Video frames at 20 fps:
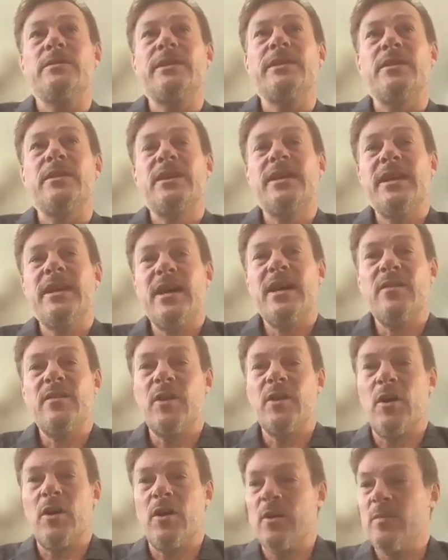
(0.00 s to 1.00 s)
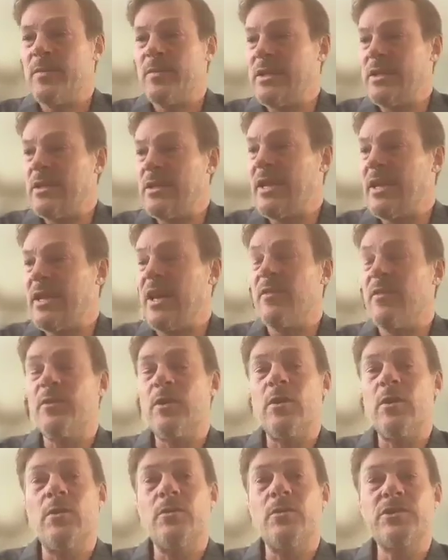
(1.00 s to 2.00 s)
Now they have the army, they have
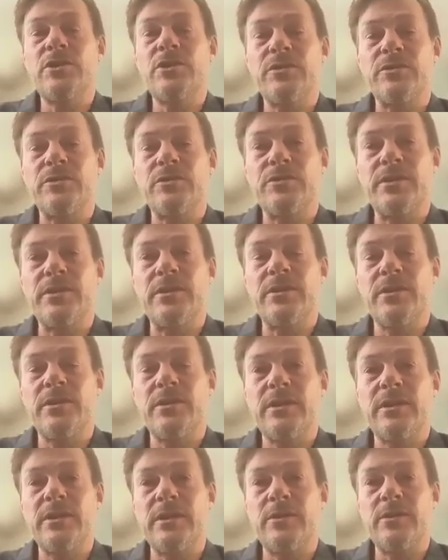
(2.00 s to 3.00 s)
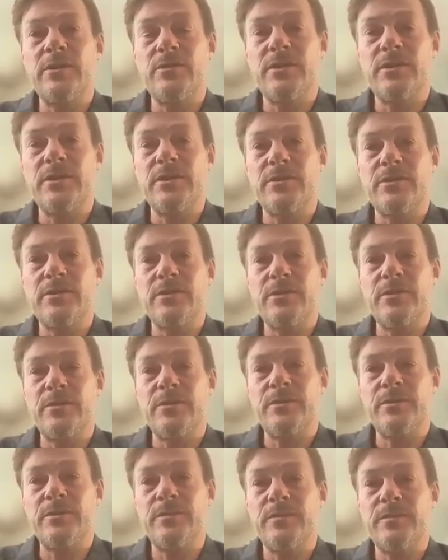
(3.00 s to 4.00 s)
their own children that they do this
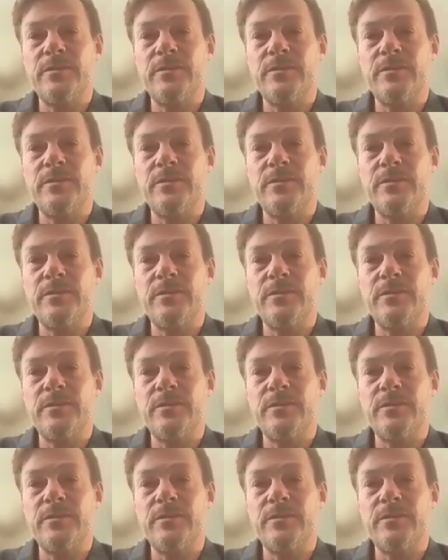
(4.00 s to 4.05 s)
to,